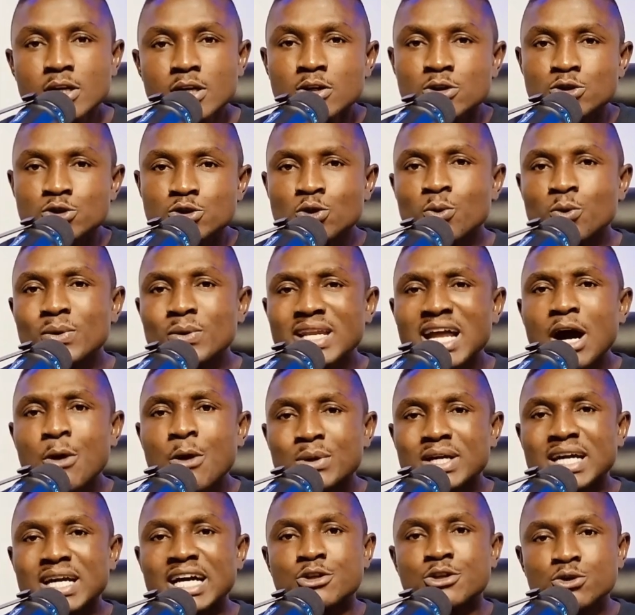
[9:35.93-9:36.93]
So now
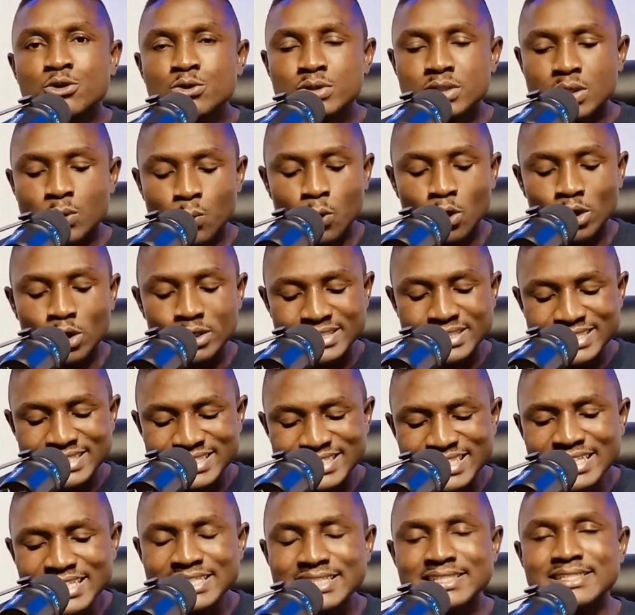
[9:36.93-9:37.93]
we can use the word,
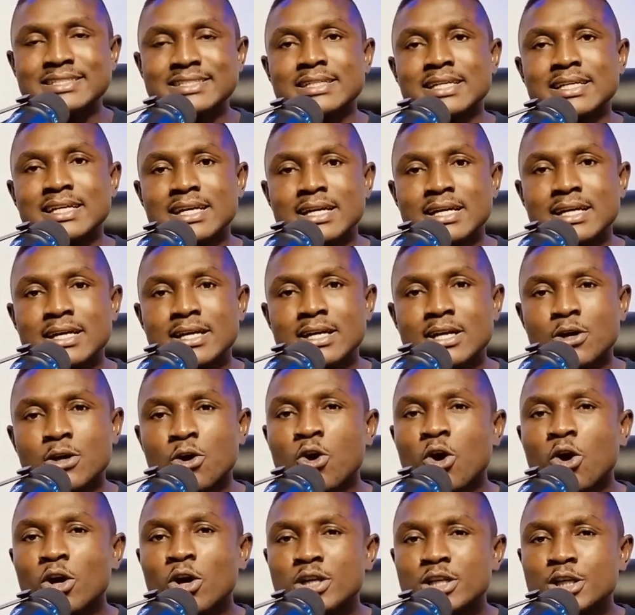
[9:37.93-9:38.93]
since
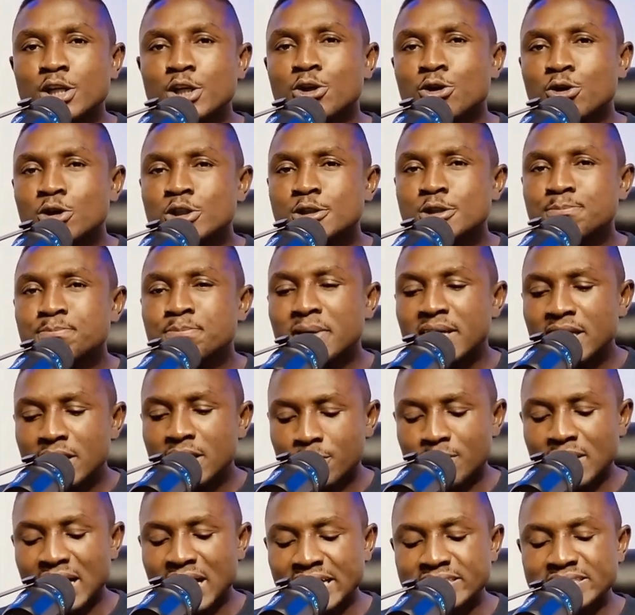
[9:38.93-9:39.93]
God did not spare
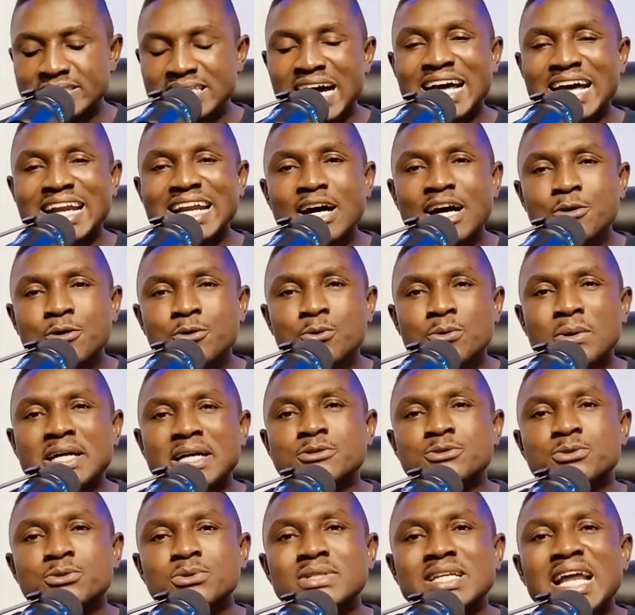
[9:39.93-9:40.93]
Christ, allowed
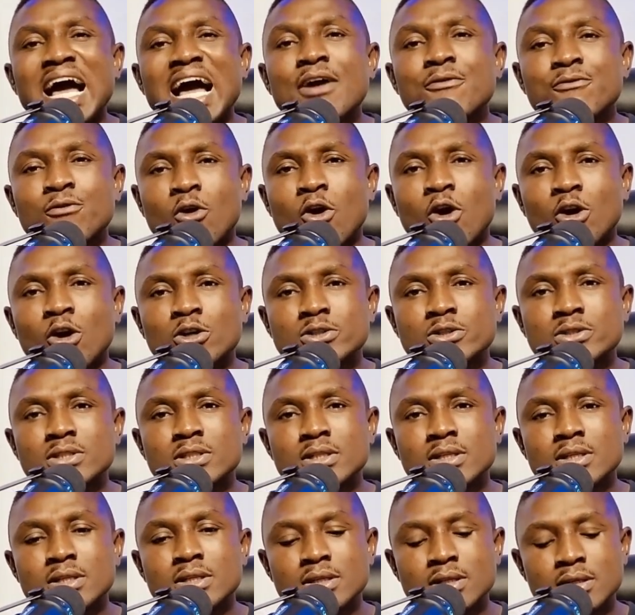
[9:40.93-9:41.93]
Christ to die for us.
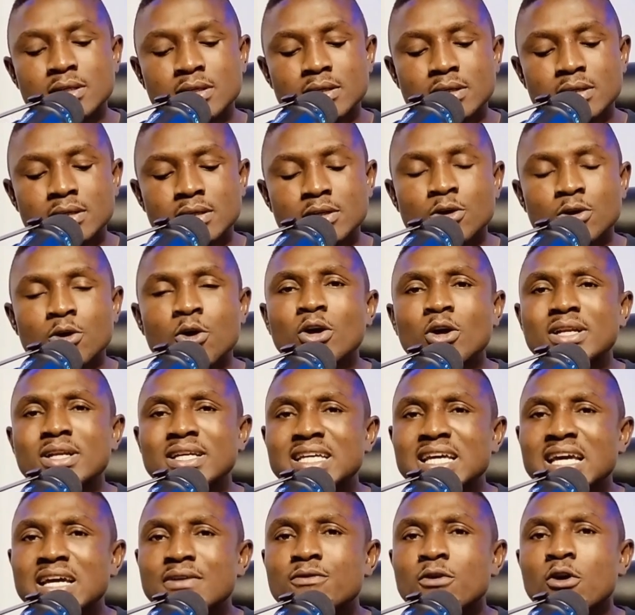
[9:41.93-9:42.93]
God
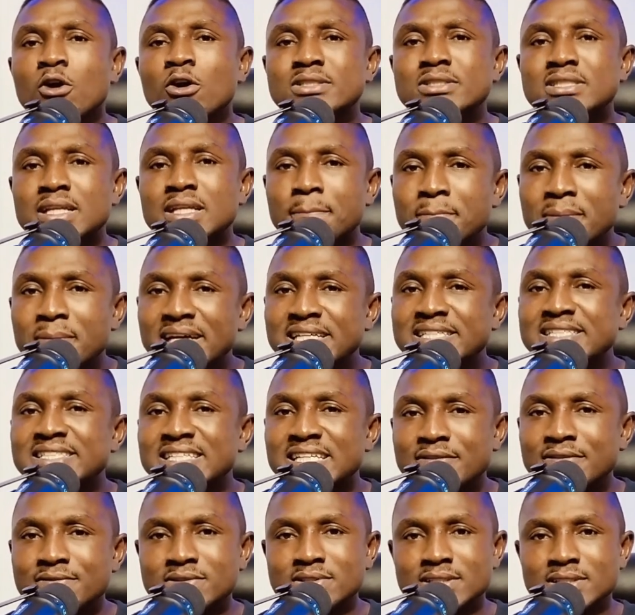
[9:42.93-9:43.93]
gave us the best
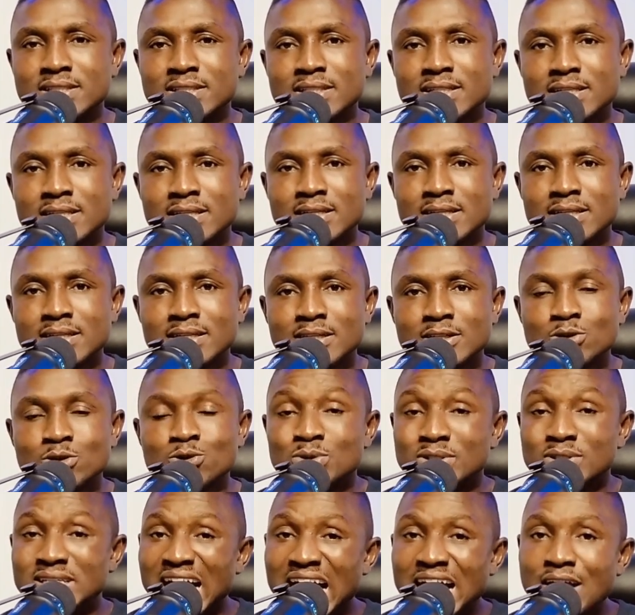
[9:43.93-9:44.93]
gift,
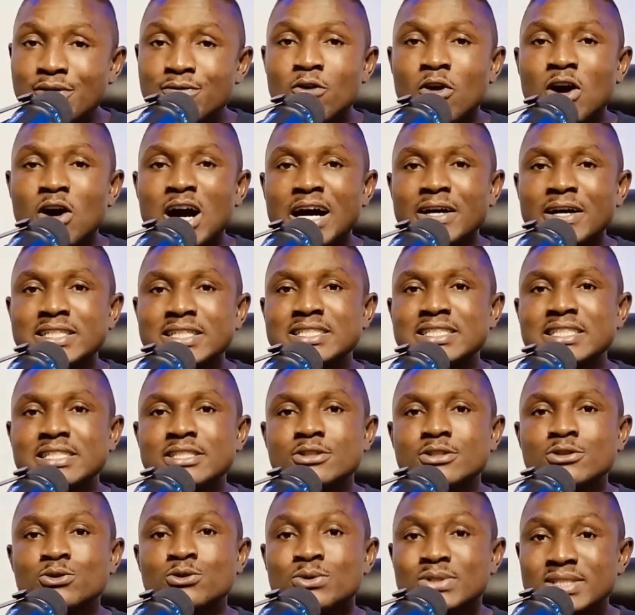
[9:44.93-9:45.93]
to die for our
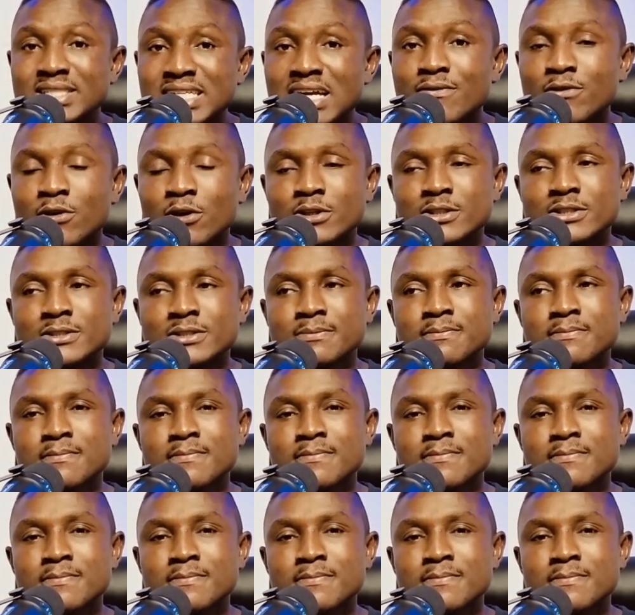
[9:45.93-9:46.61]
sins, to save us.